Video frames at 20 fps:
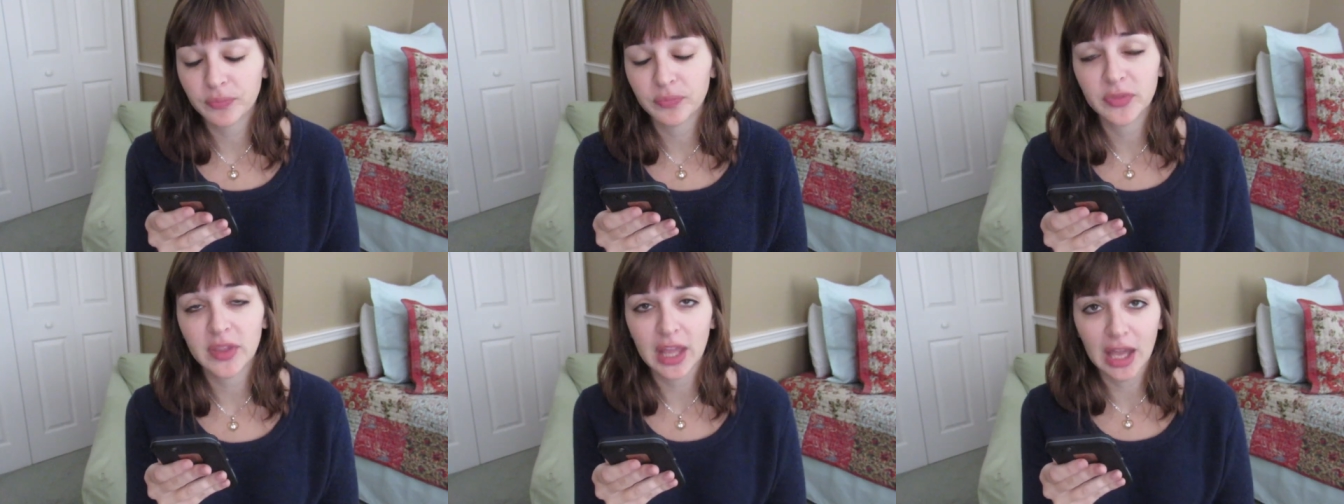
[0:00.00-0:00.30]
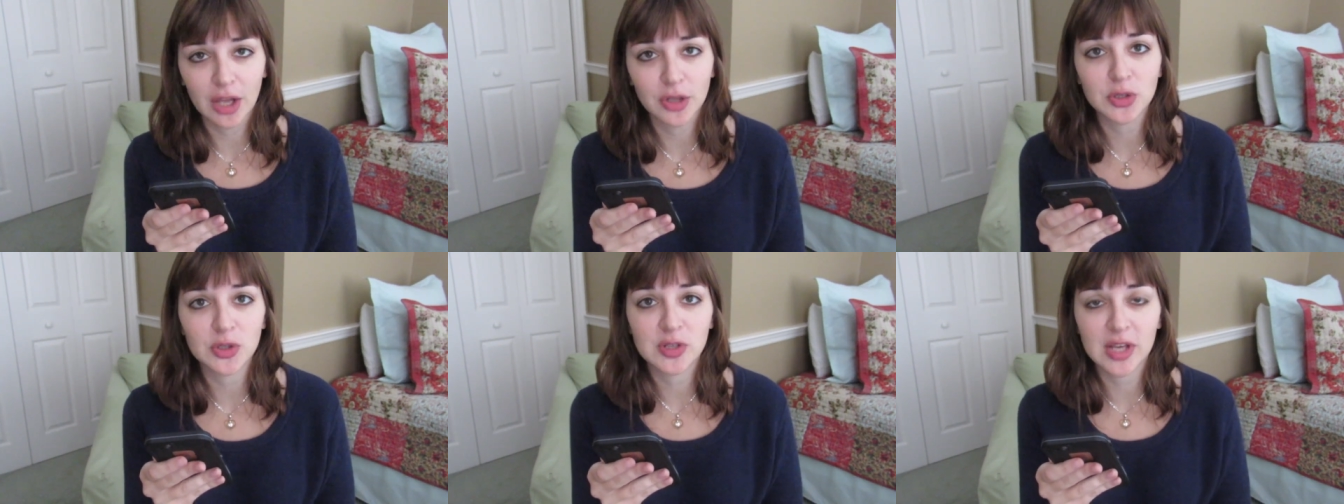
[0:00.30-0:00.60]
the
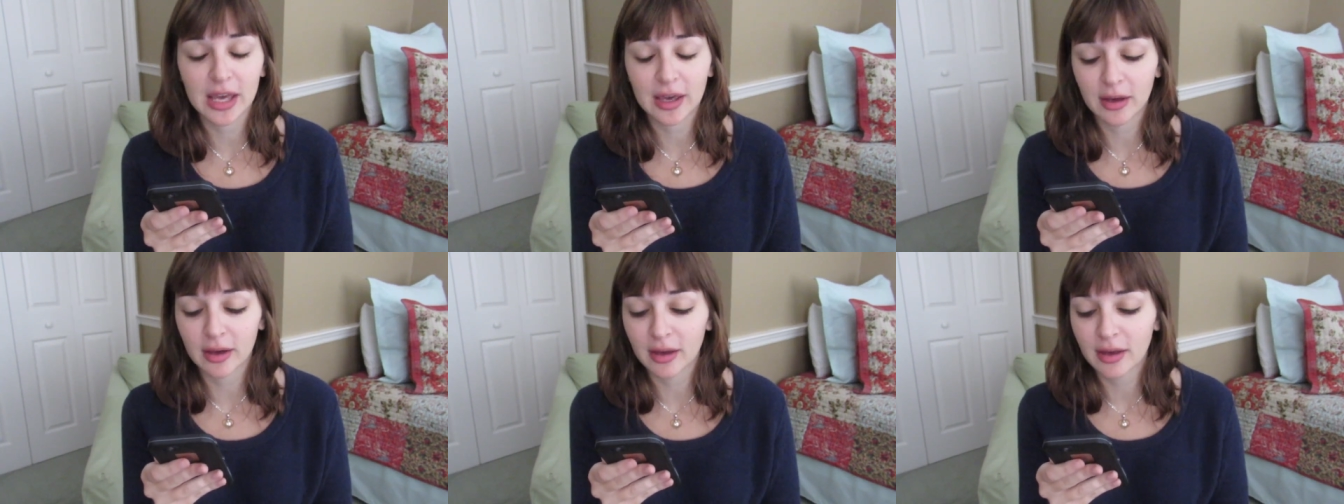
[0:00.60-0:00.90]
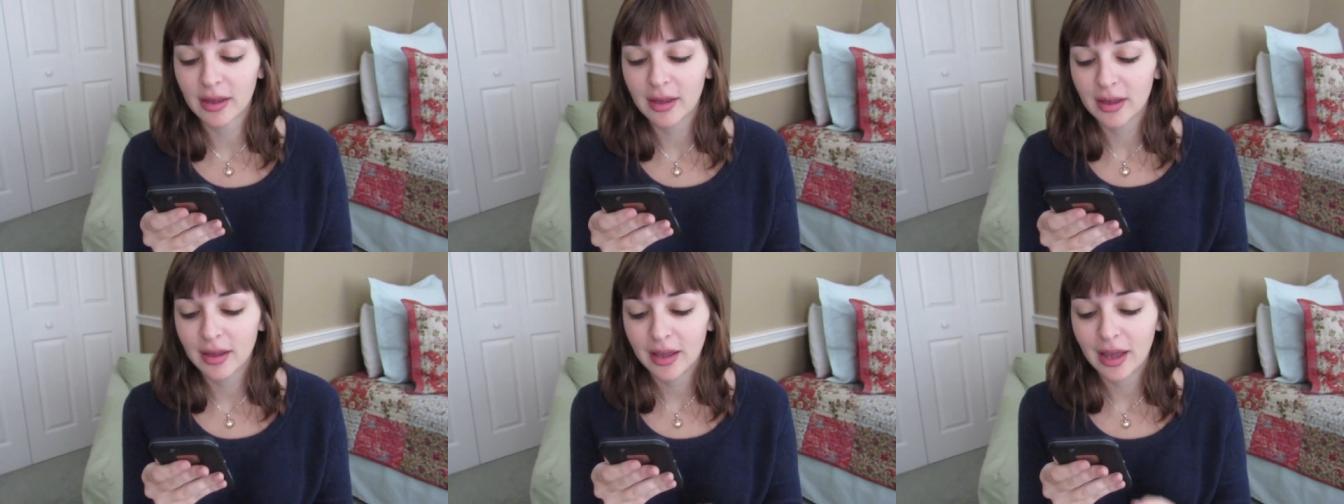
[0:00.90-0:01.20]
undertaker,
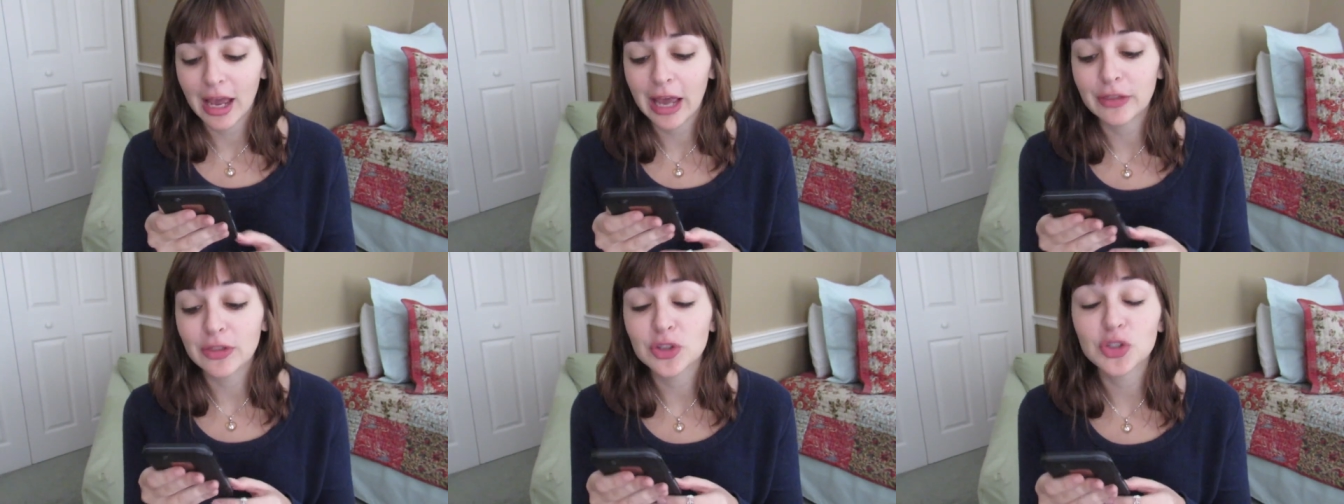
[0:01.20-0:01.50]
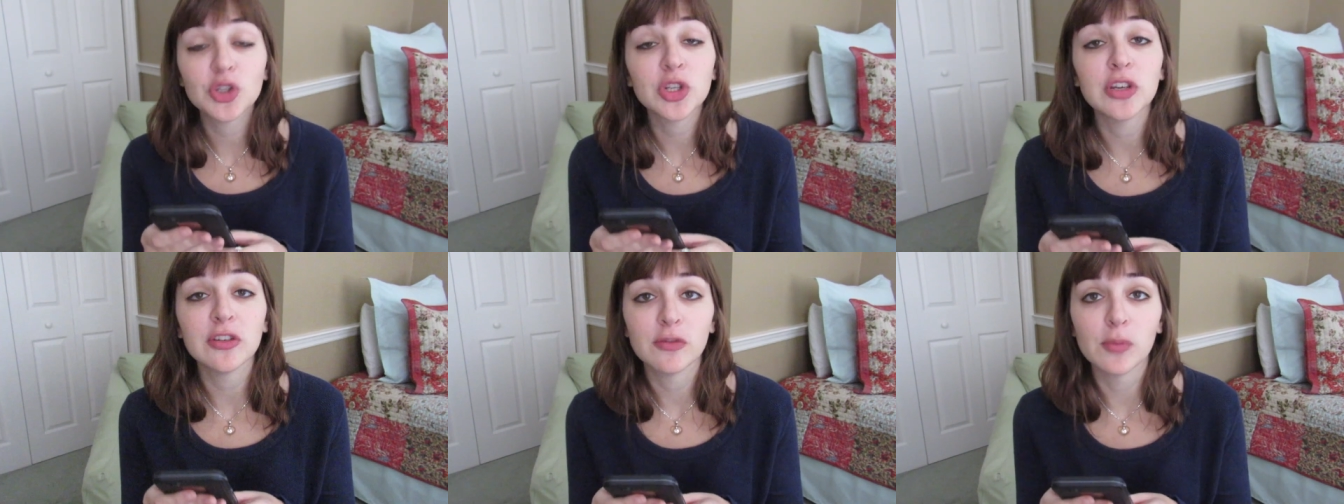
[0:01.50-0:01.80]
and the
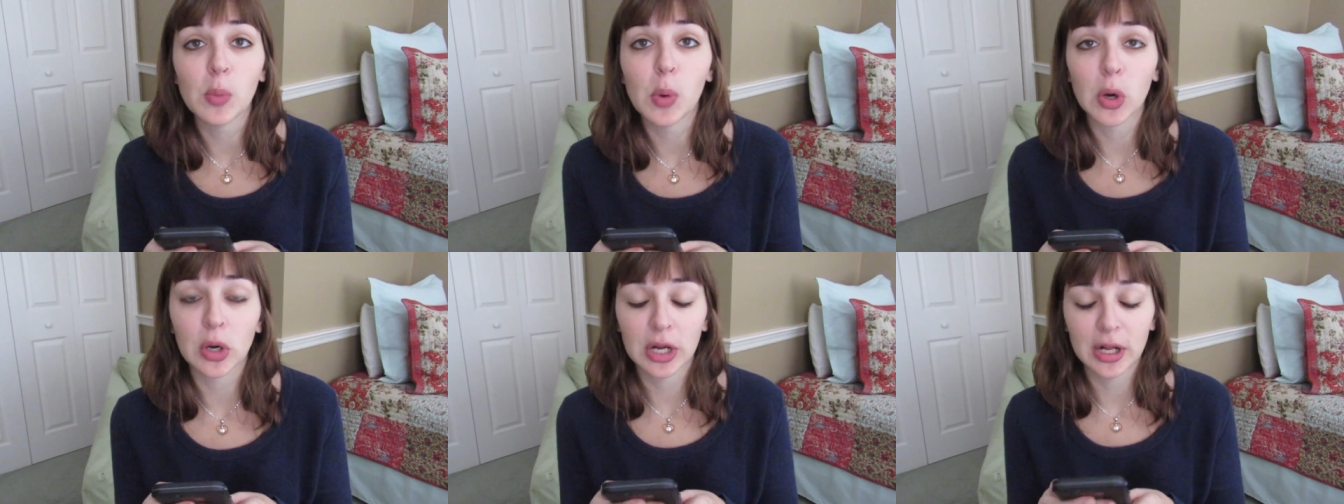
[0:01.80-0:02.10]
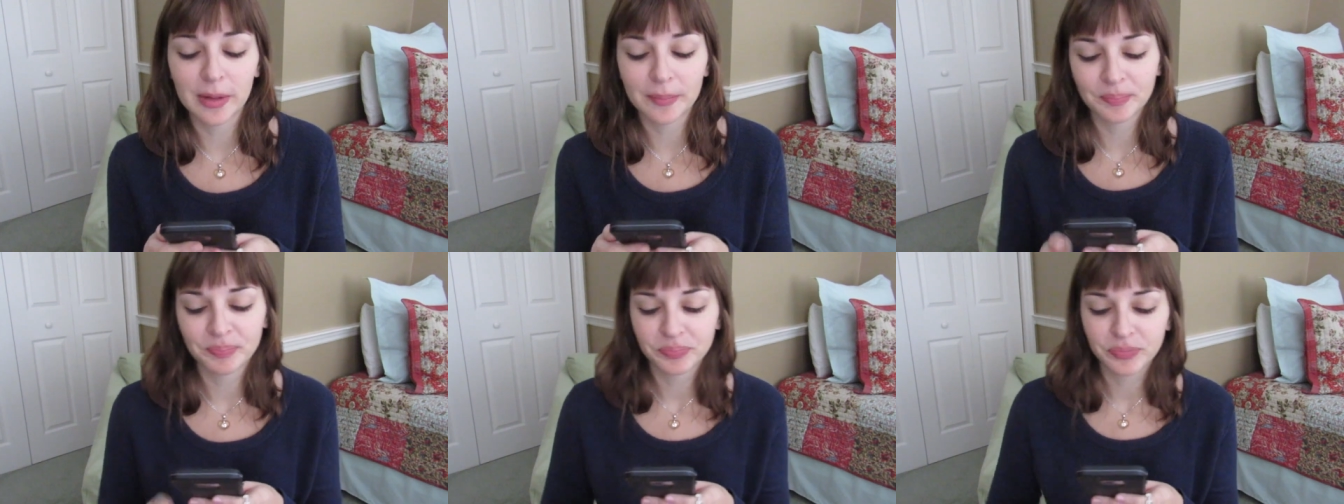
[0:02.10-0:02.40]
chief
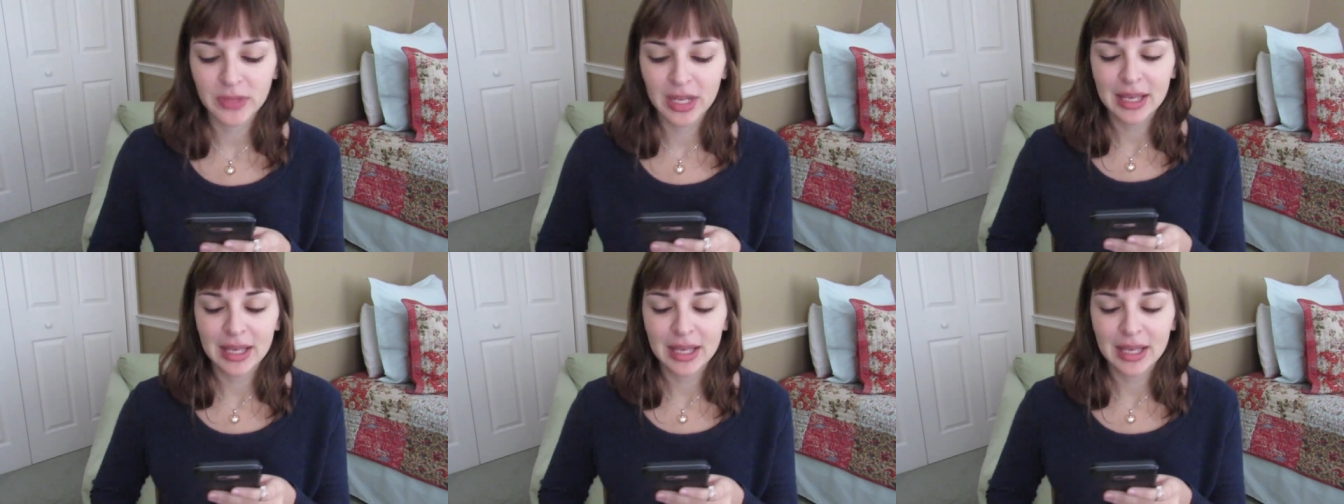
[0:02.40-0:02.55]
mourner."